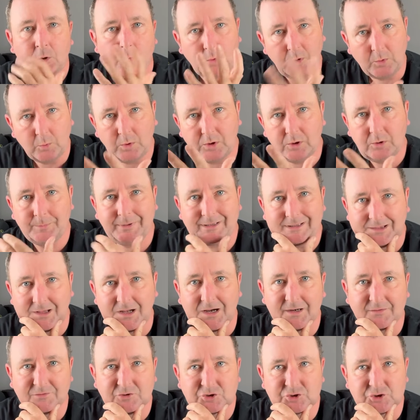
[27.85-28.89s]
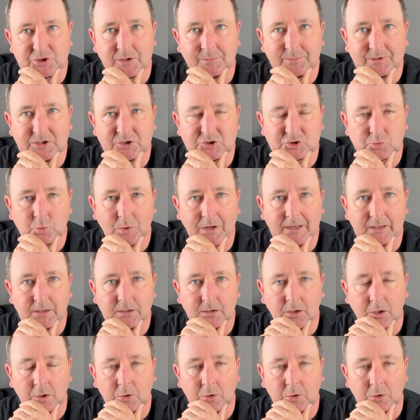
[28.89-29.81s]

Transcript: We will be live streaming as well